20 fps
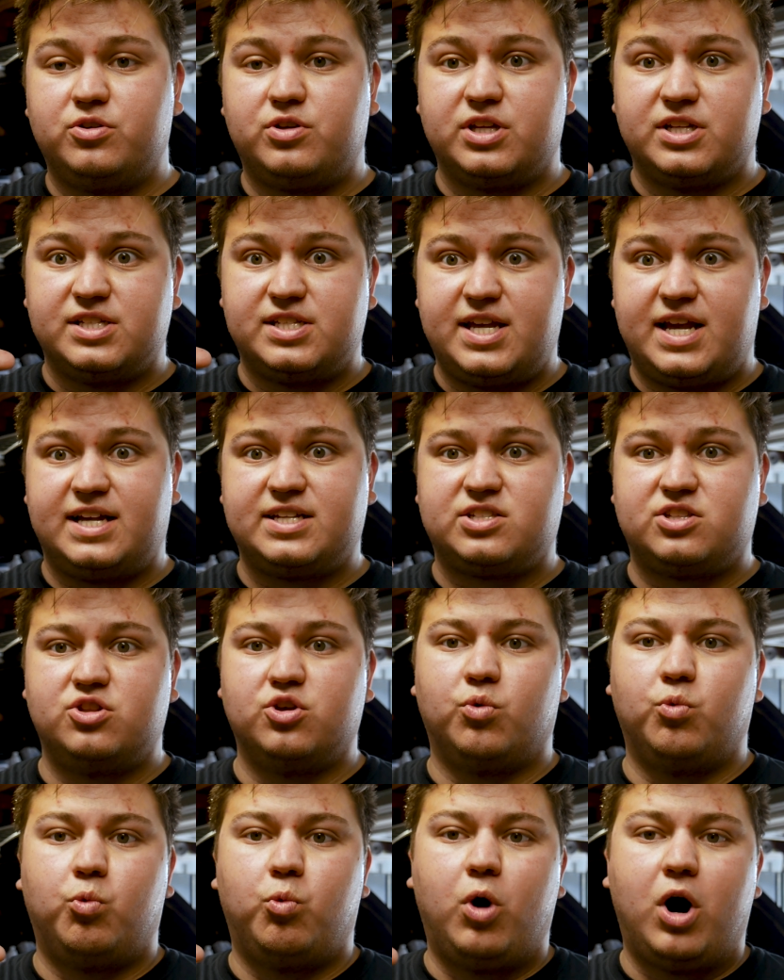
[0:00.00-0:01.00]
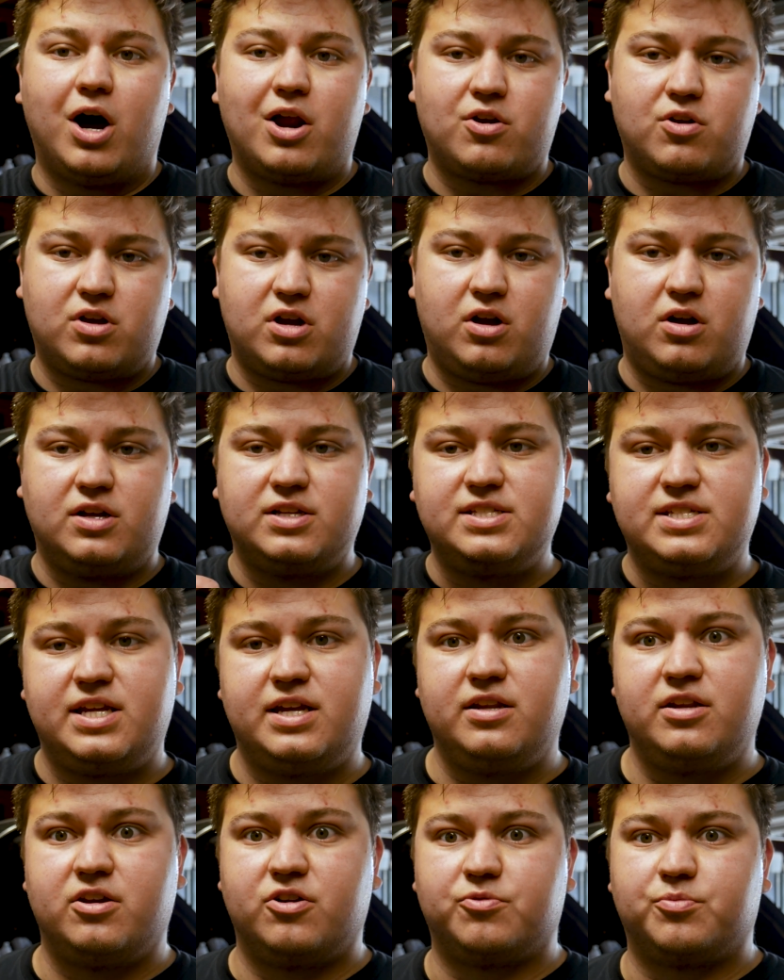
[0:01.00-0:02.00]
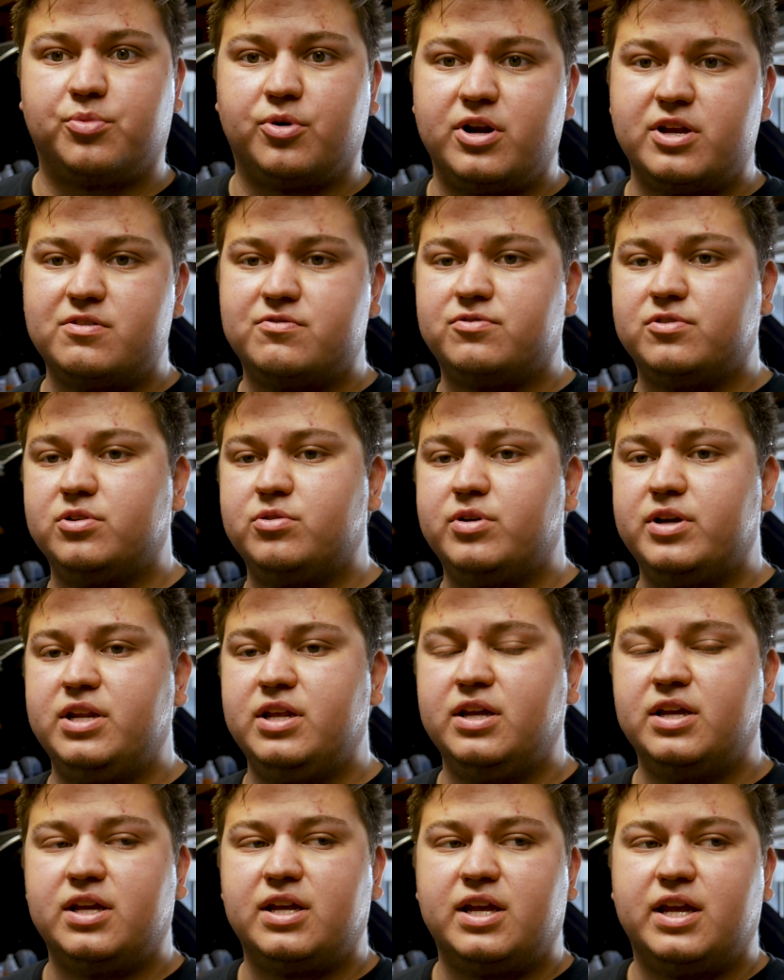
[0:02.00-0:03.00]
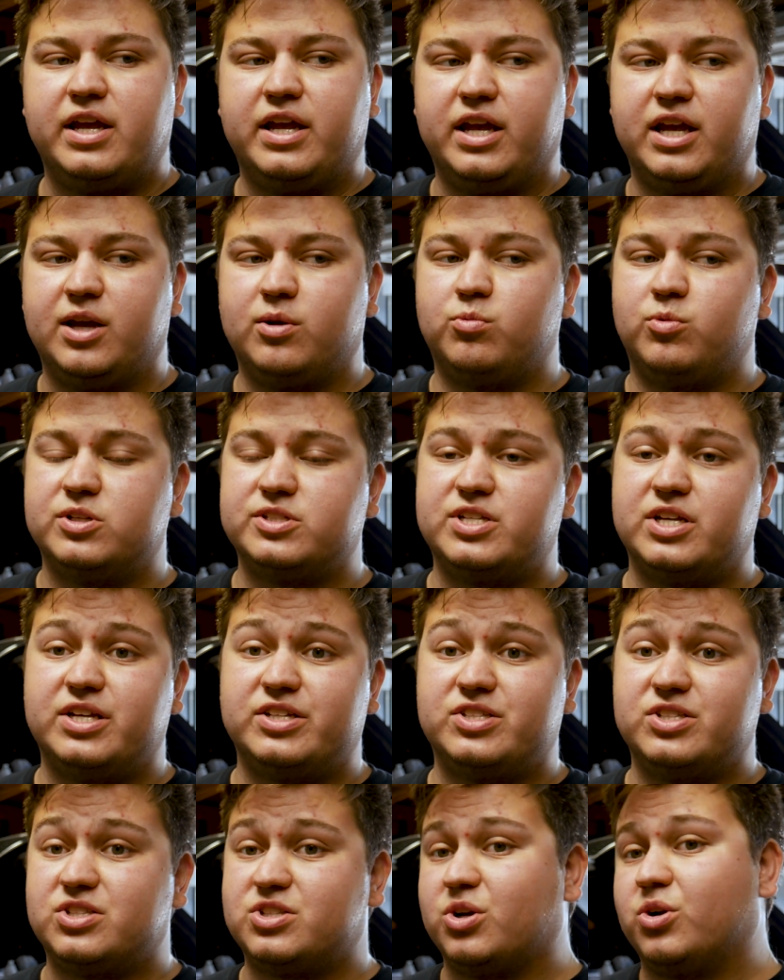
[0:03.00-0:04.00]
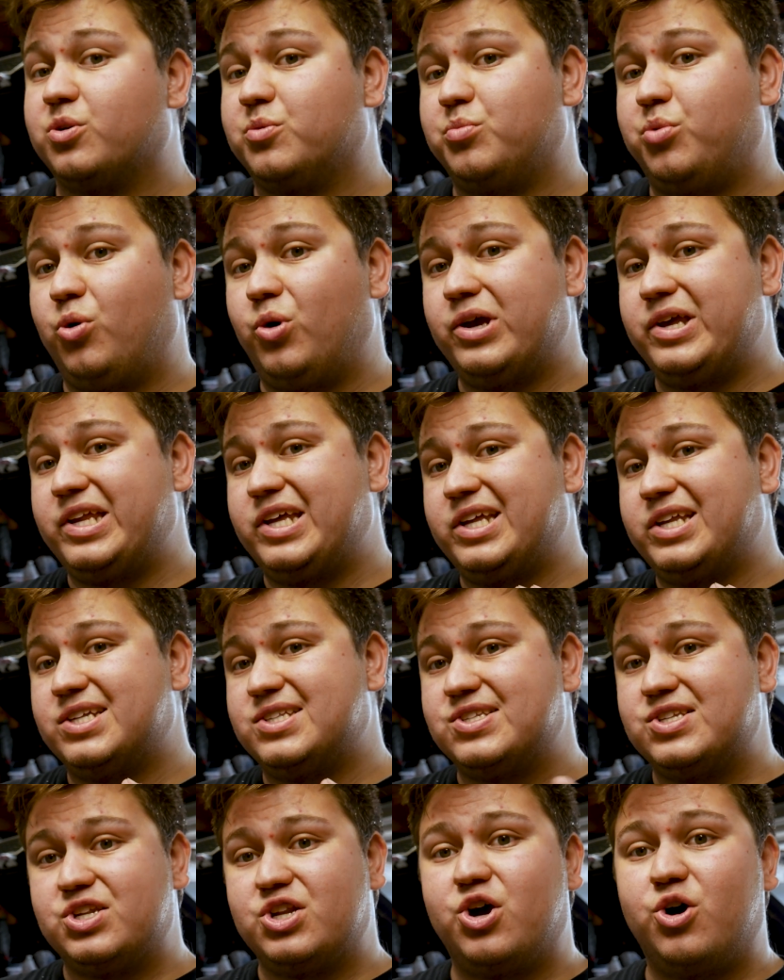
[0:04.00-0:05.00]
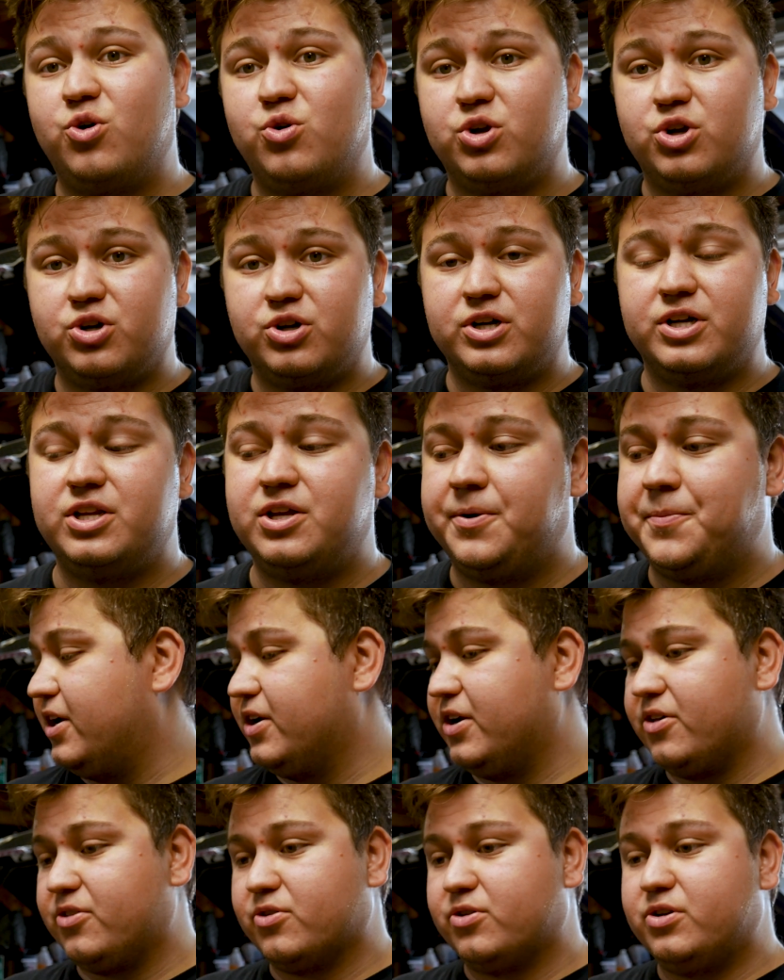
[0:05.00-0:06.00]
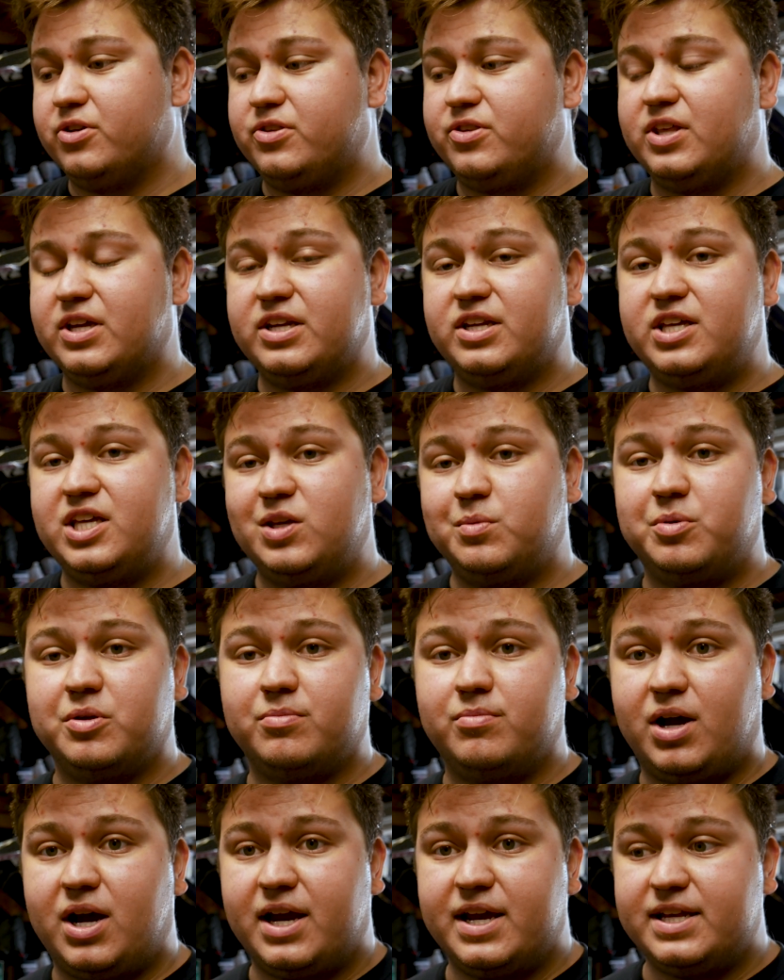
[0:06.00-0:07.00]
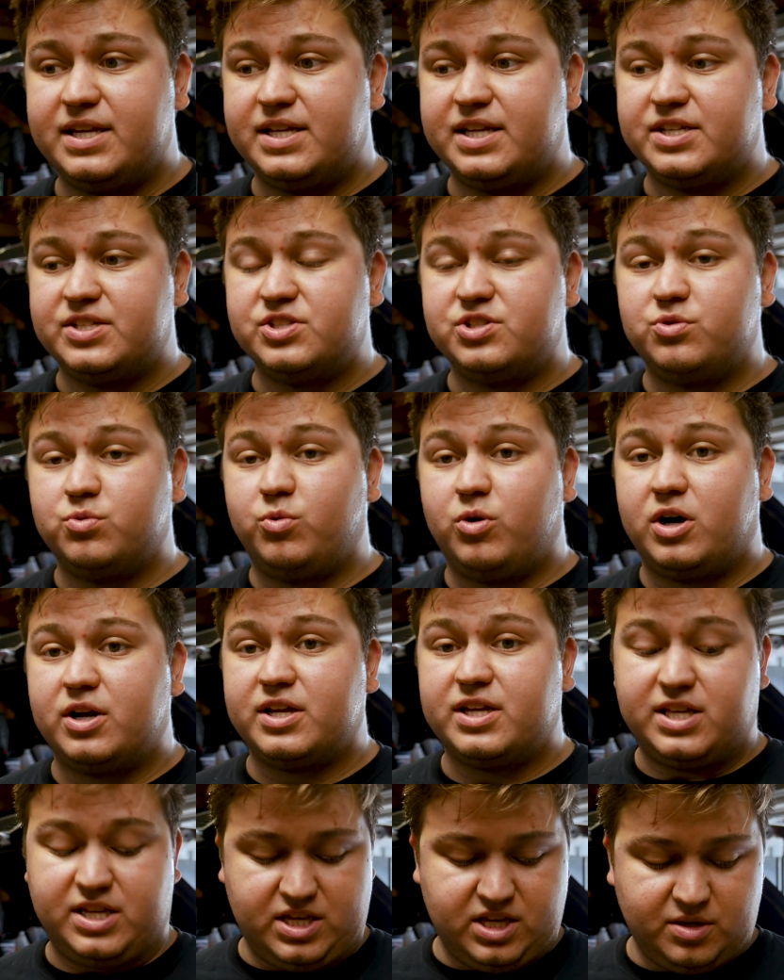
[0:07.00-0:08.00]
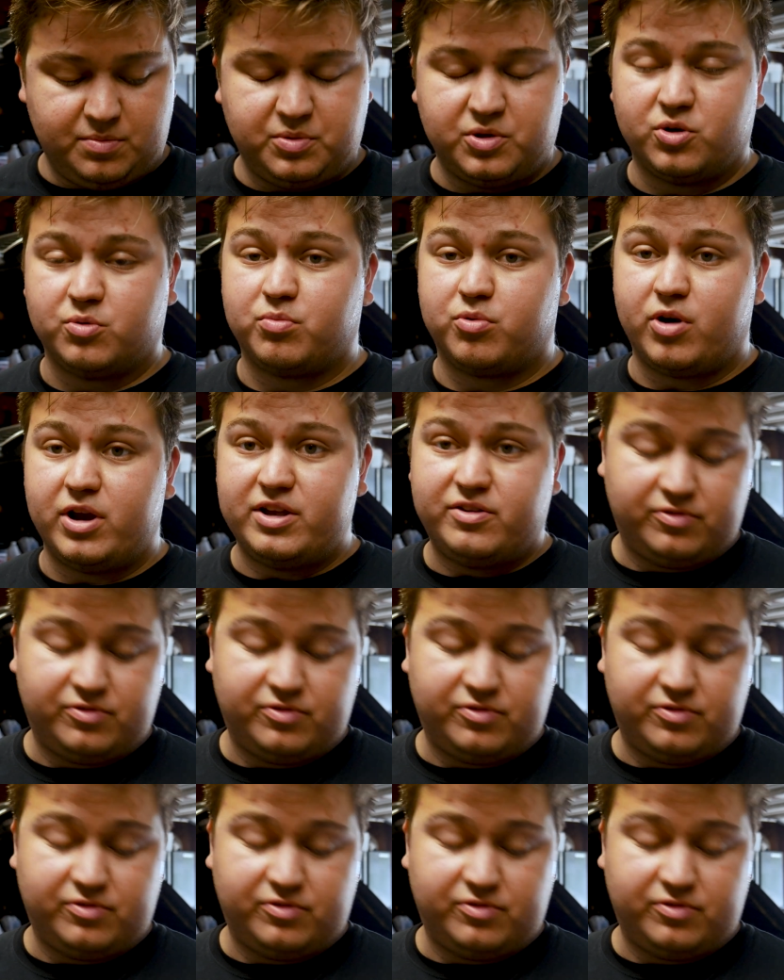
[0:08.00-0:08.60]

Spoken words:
can test the water content of brake fluid, and once it hits a certain point, it is no good. Another good thing to keep in mind is you want to keep your brake